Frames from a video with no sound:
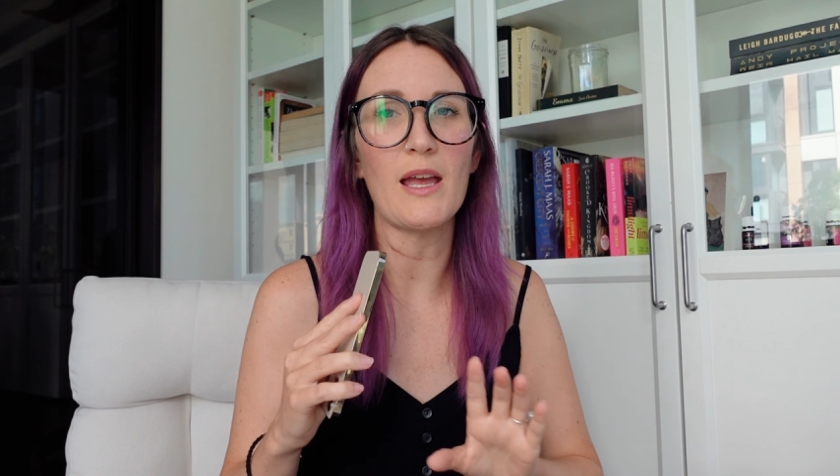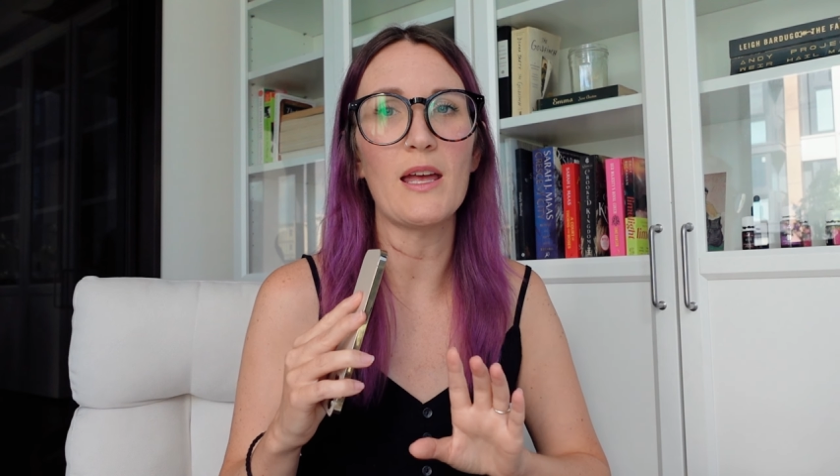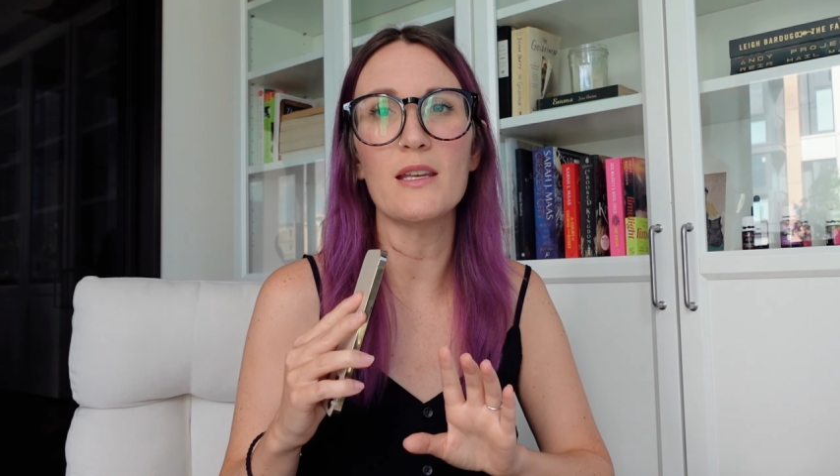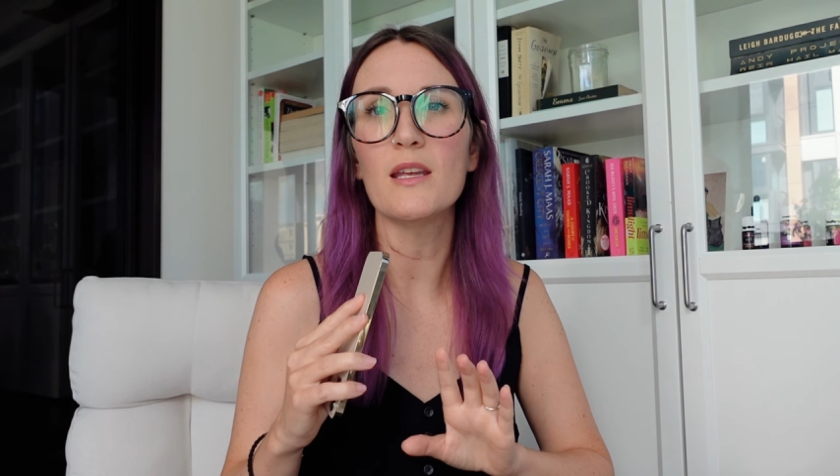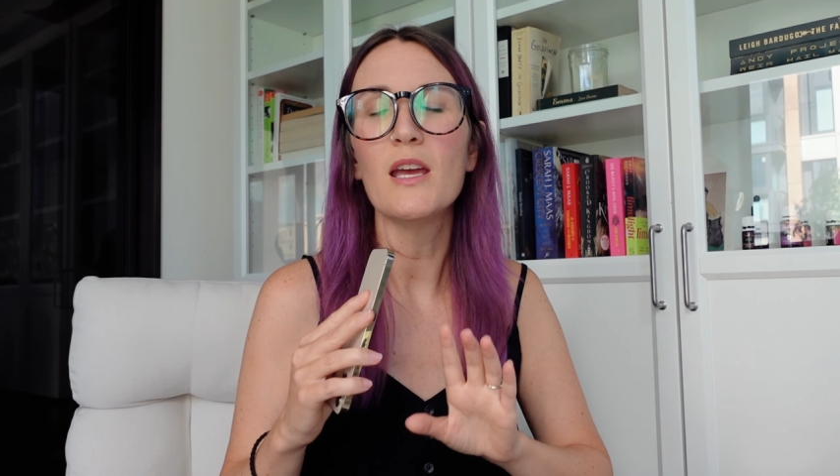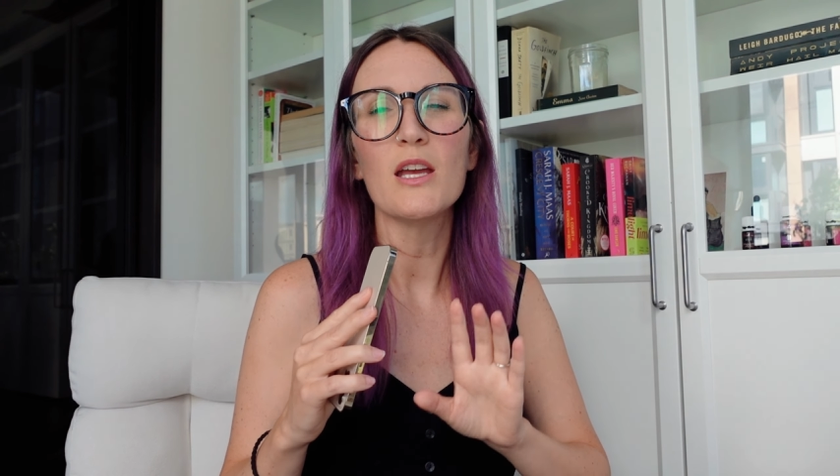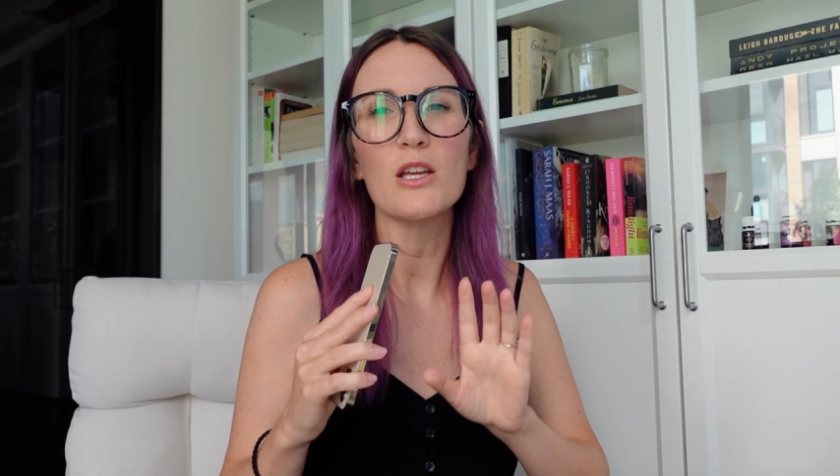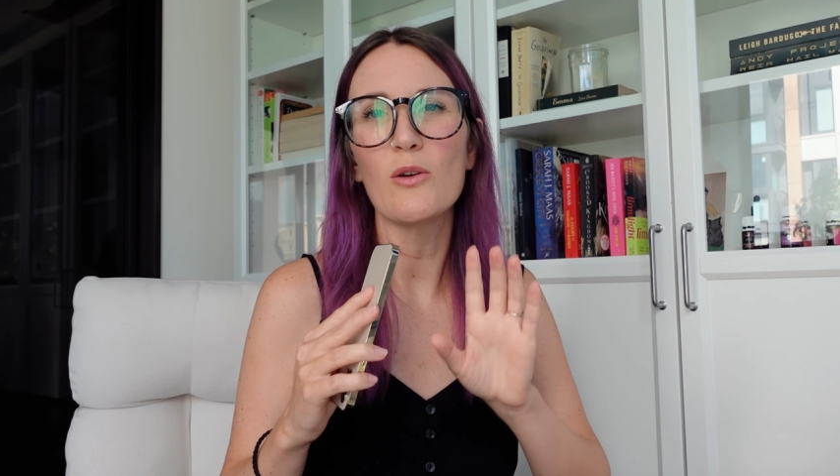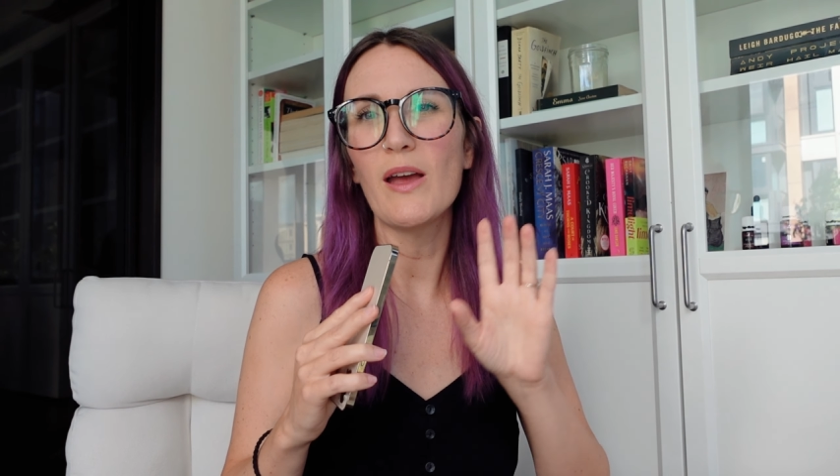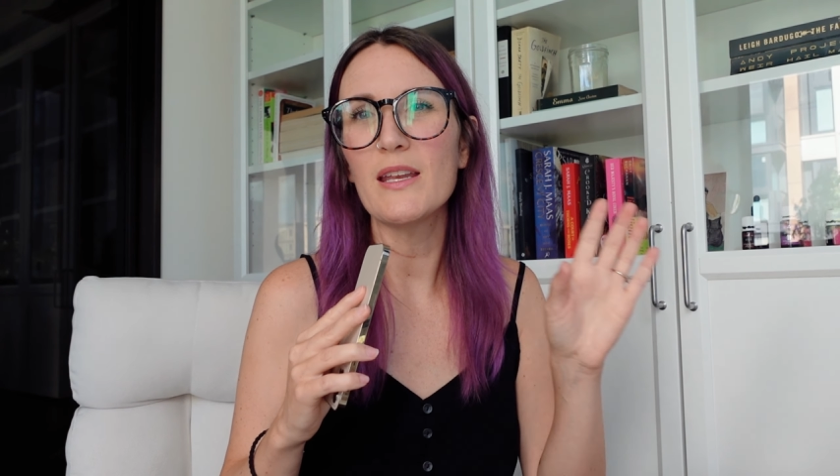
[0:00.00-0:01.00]
and
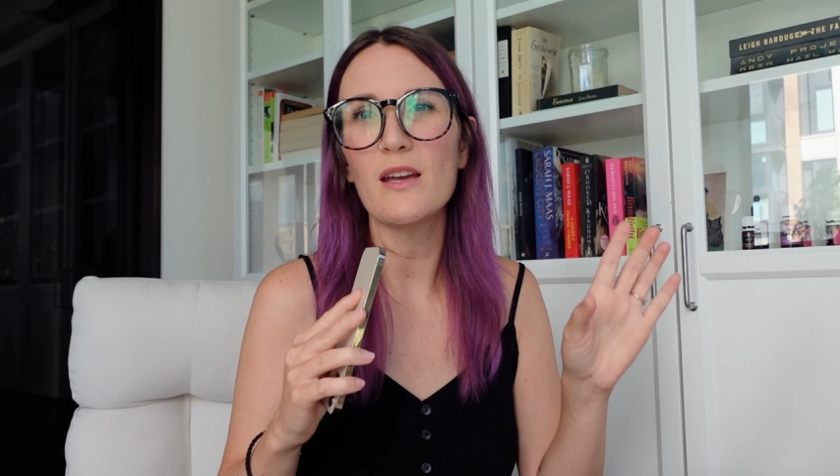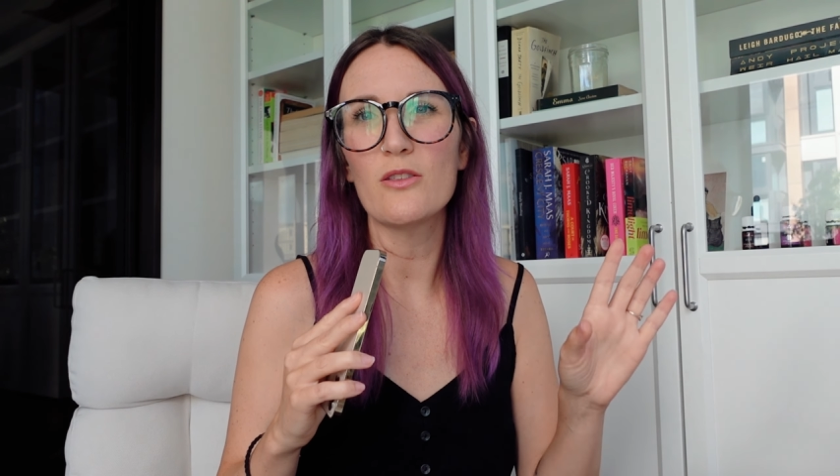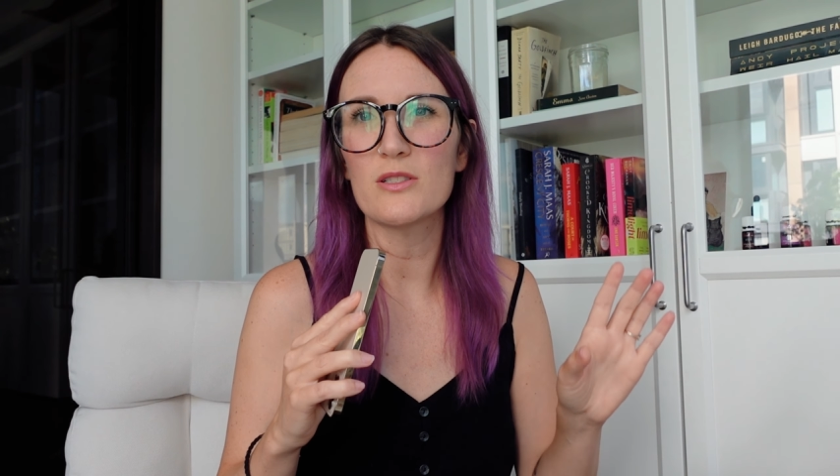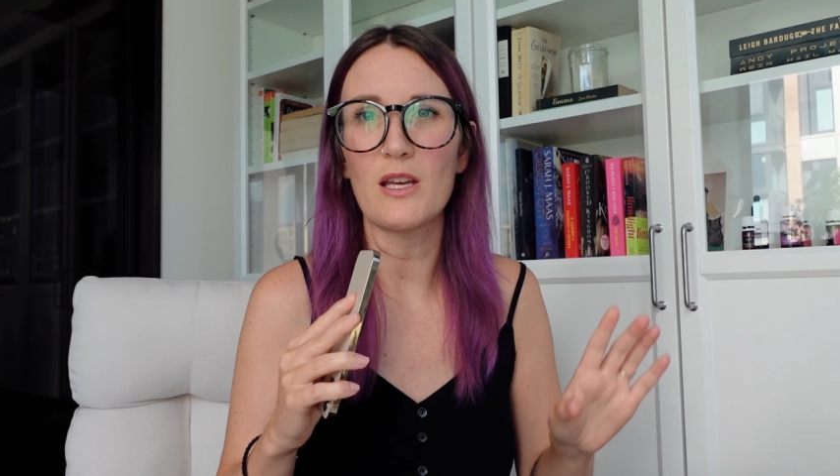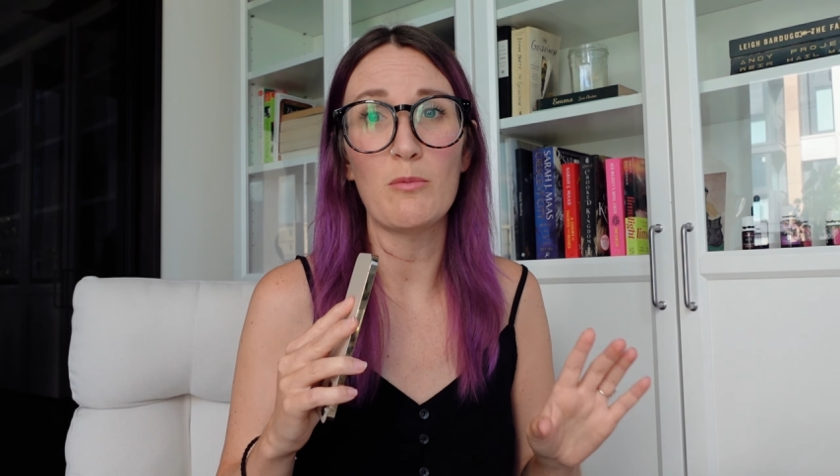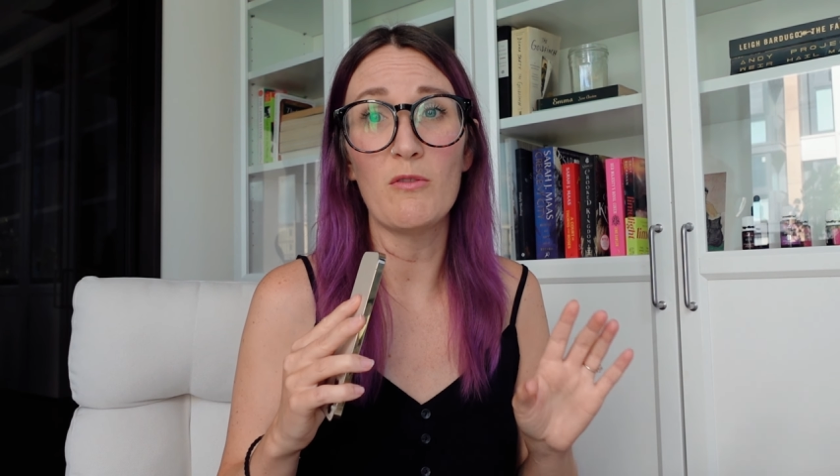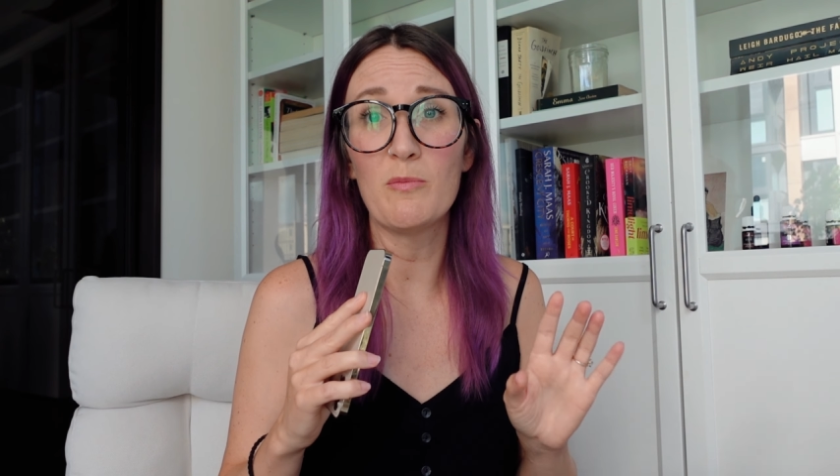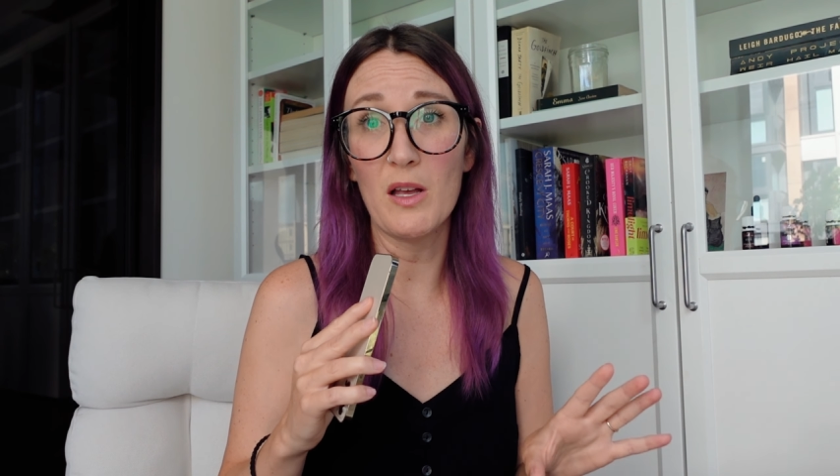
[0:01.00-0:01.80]
any other type of